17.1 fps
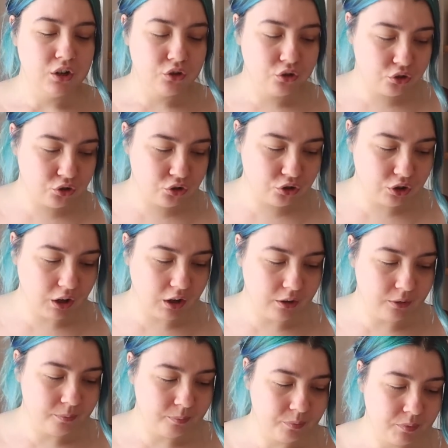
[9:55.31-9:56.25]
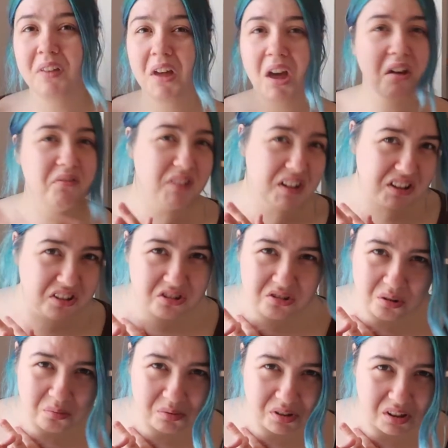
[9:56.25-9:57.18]
So I've read the
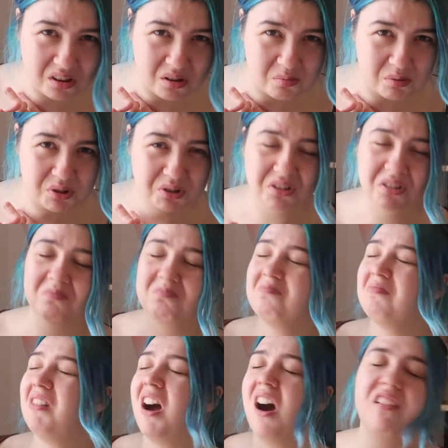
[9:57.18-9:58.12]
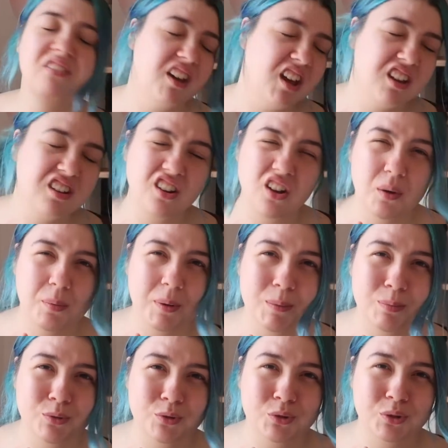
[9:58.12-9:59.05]
synopsis of the book, I've heard a lot of
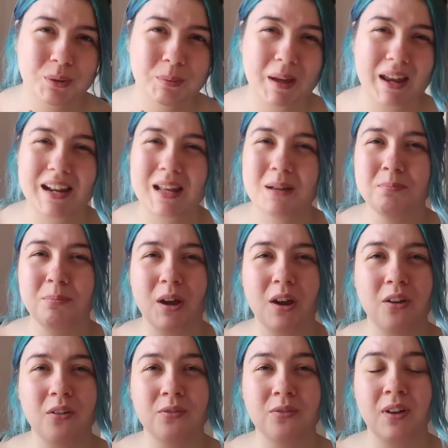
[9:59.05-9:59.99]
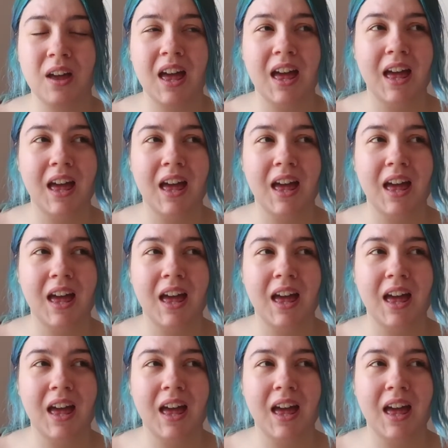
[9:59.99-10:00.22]
people talk about it, both